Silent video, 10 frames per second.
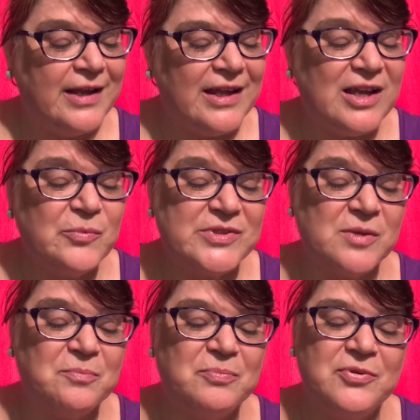It was
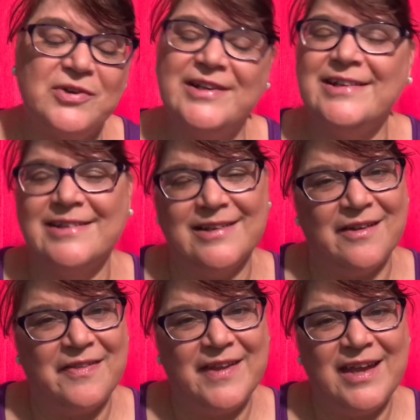a pretty little
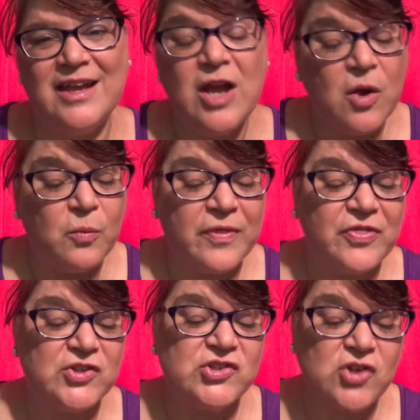thing with
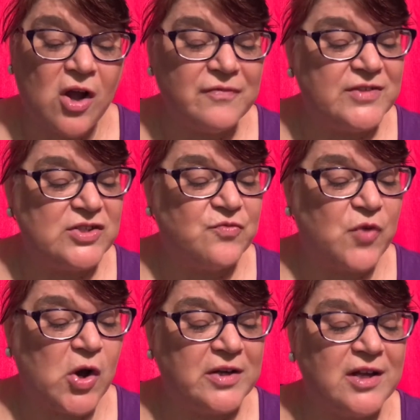the softest
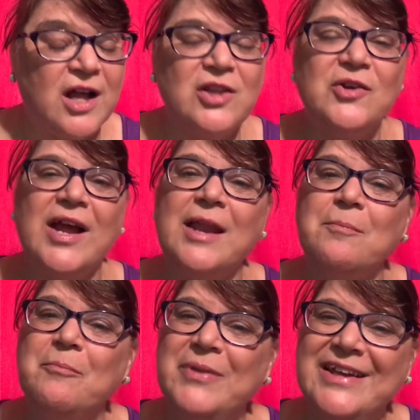fawn color and
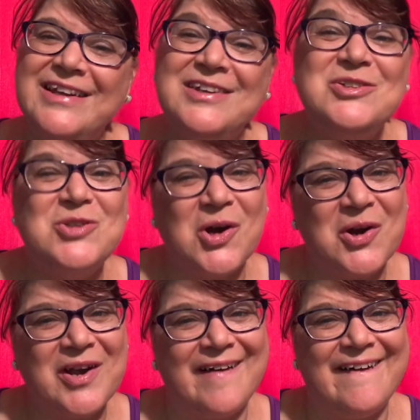big
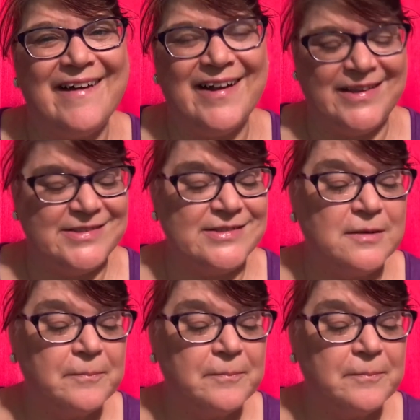dark eyes.